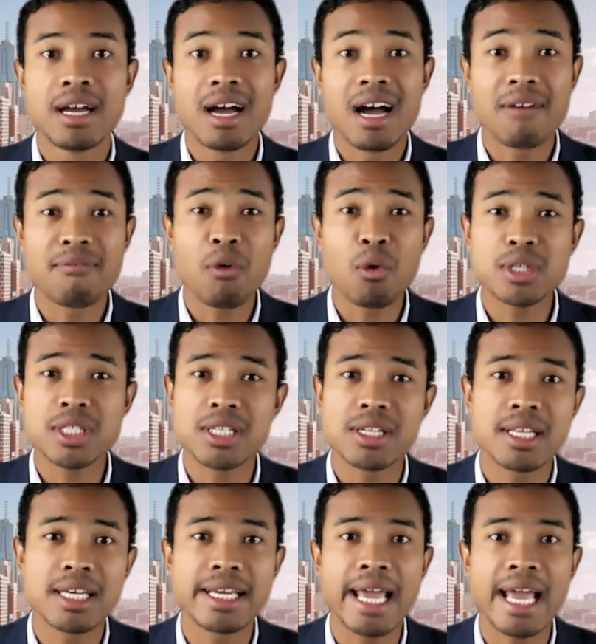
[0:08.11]

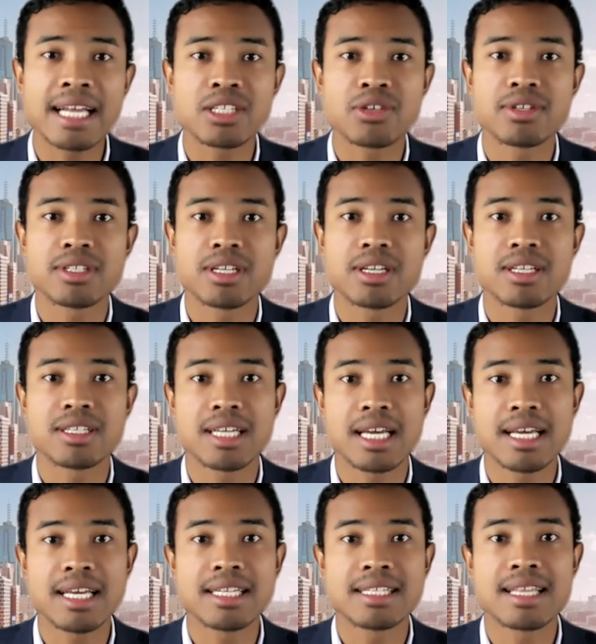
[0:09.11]
Unfortunately, cancer is a
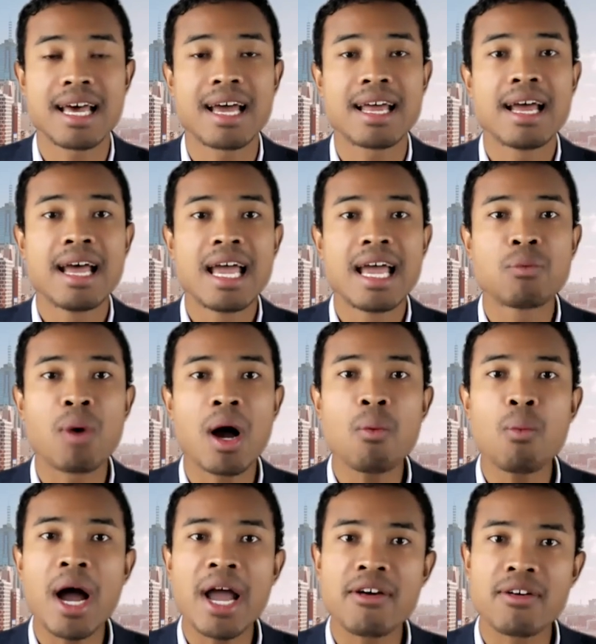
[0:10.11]
disease that, in one
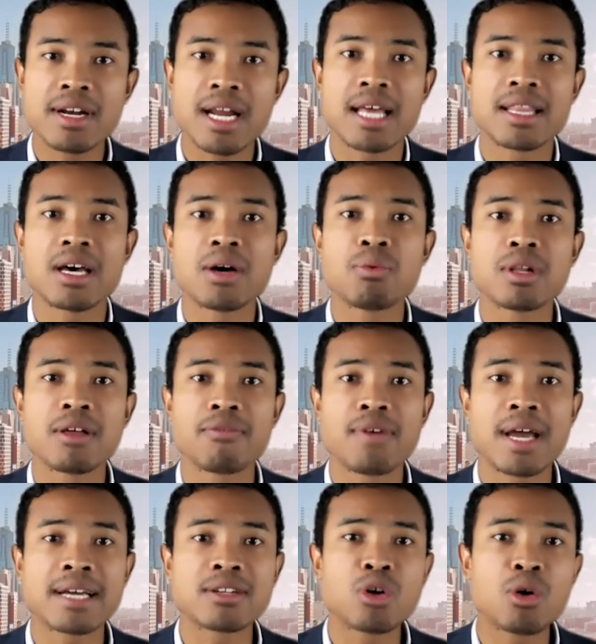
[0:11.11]
way or another, will
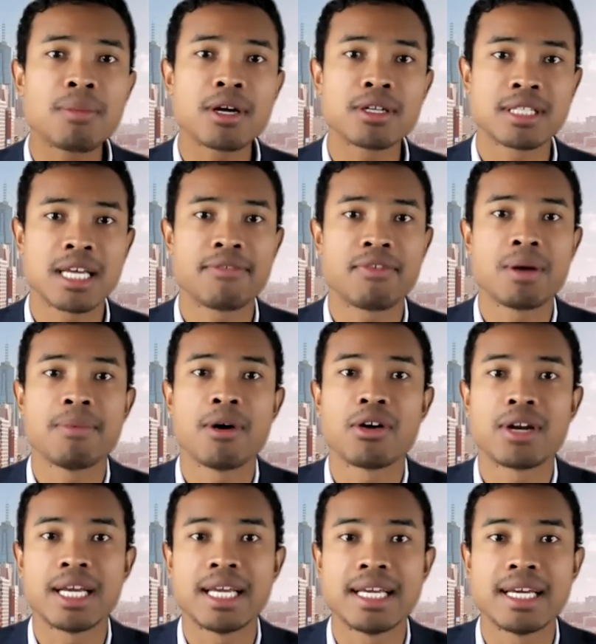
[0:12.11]
affect almost
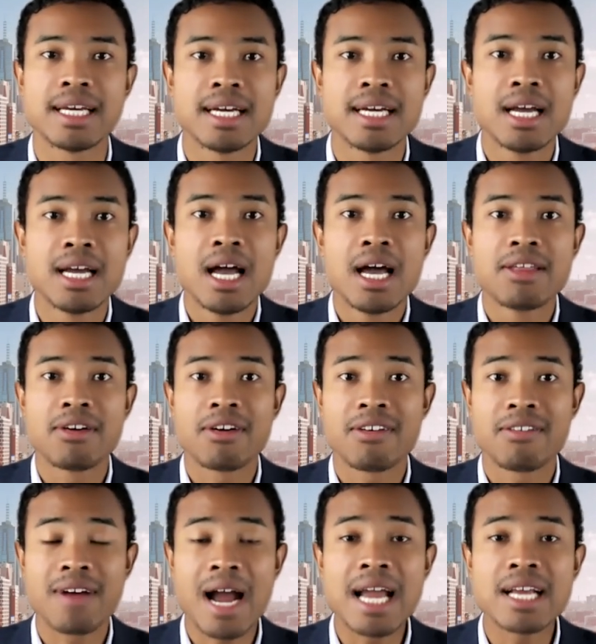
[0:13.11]
everybody. There are a
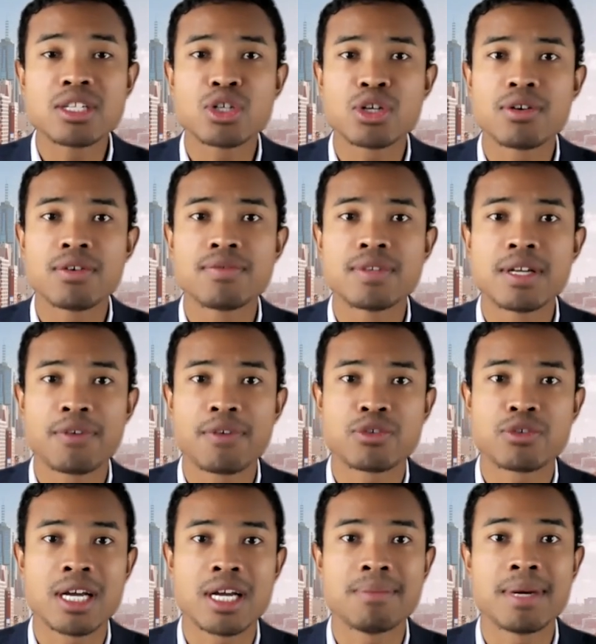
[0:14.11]
range of different
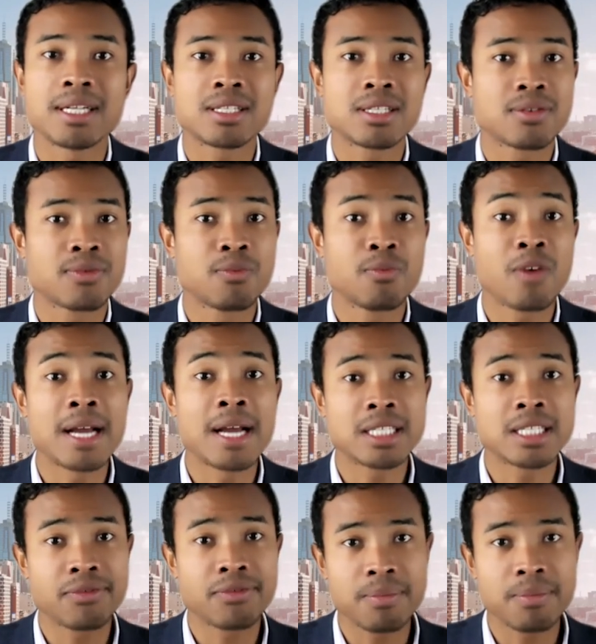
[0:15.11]
treatments,
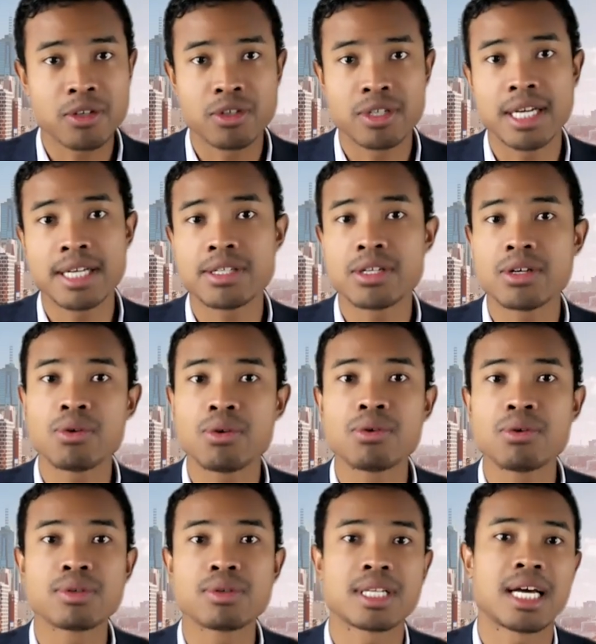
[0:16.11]
ranging from the traditional,
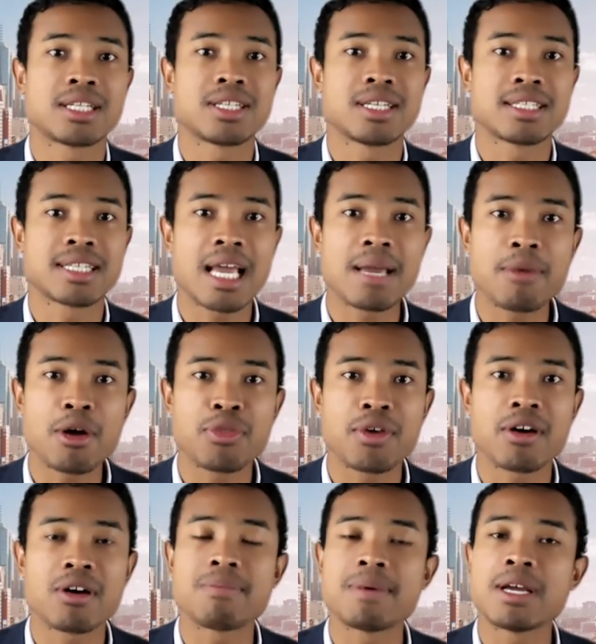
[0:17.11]
such as
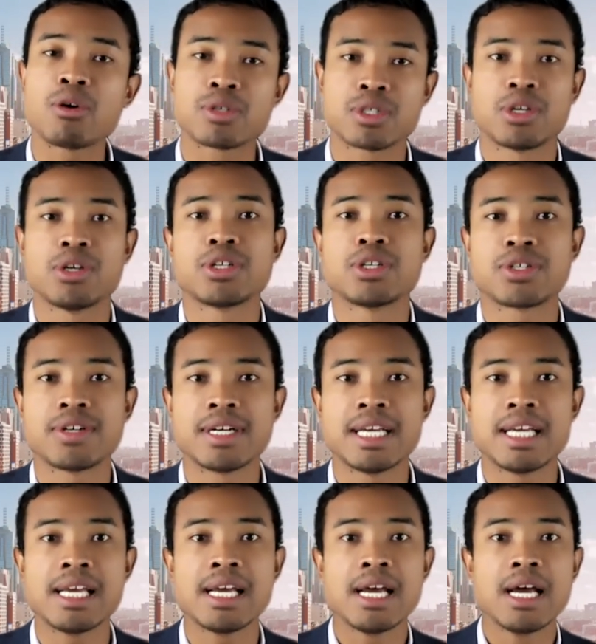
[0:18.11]
chemotherapy or
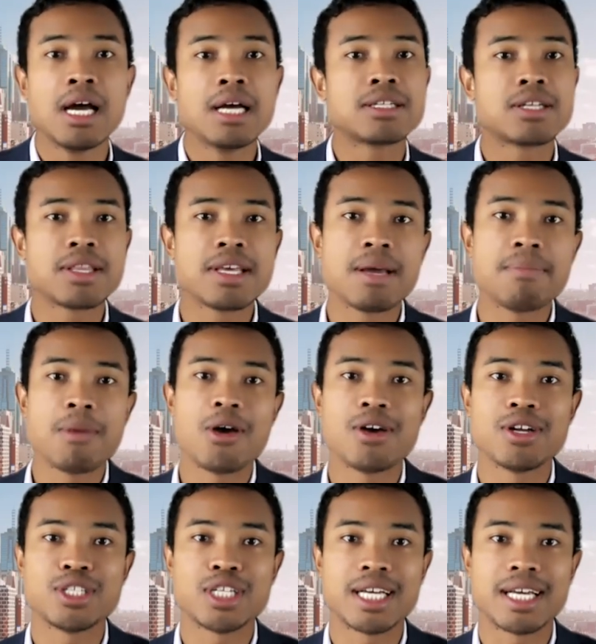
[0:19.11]
surgery, to the
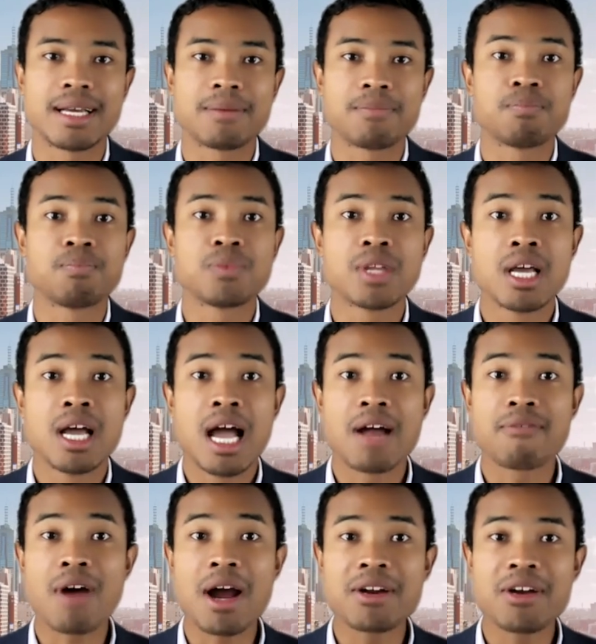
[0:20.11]
emerging. And
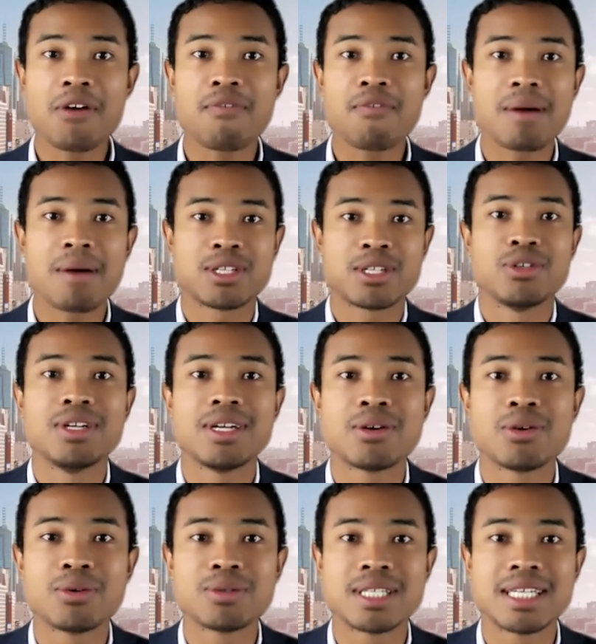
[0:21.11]

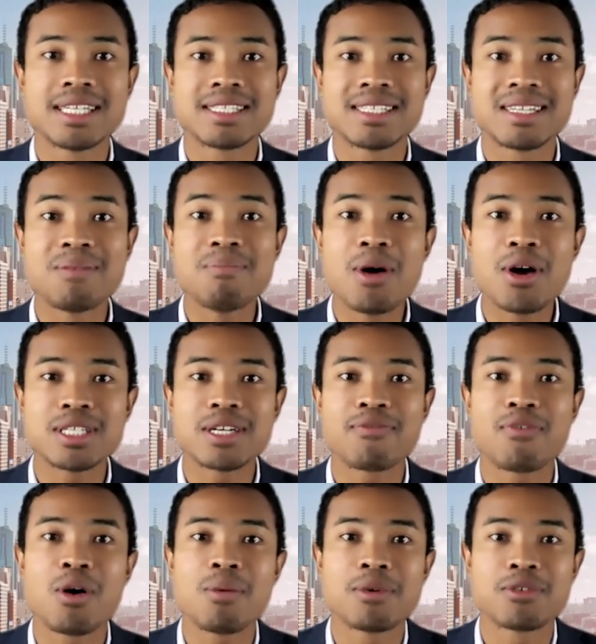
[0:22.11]
radiopharmaceuticals is an emerging
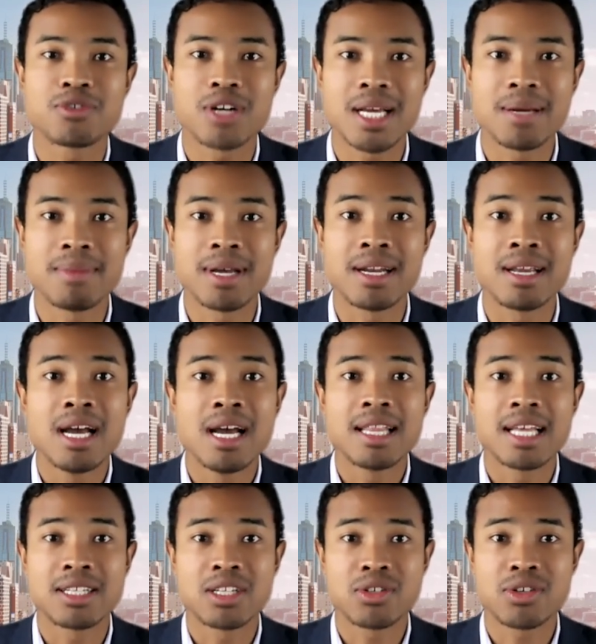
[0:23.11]
form of treatment
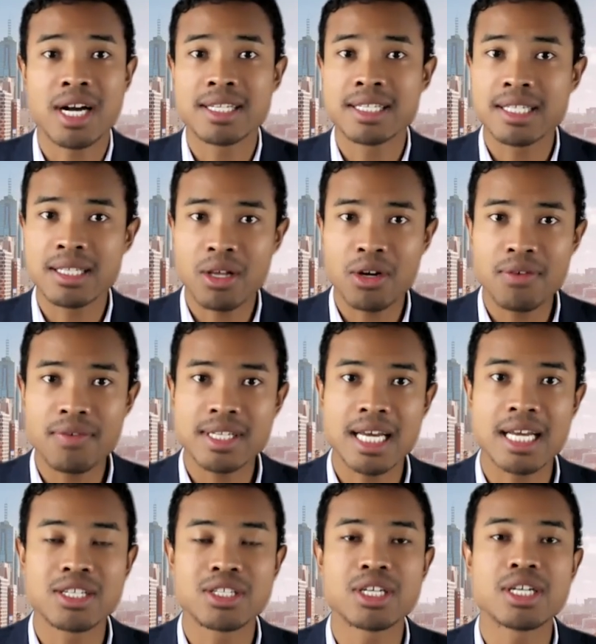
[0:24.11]
that's attracting a lot of
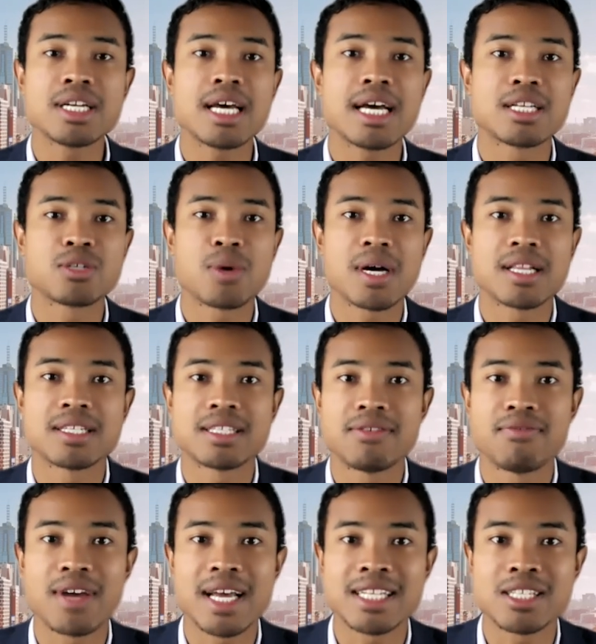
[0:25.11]
attention as well as
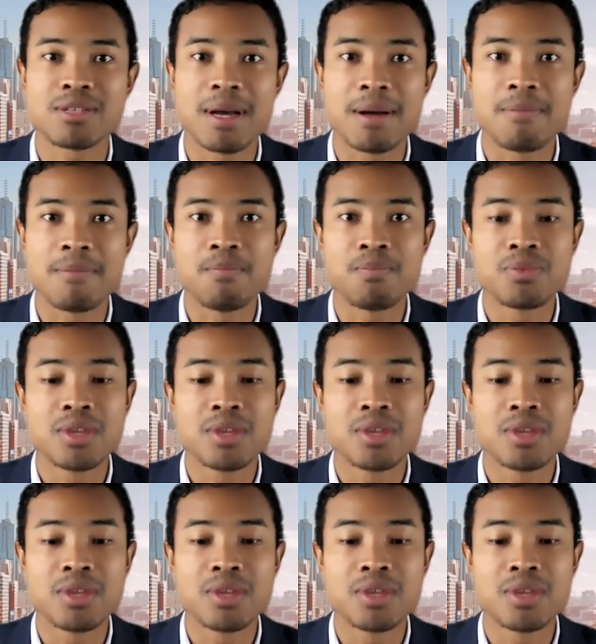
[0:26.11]
investment.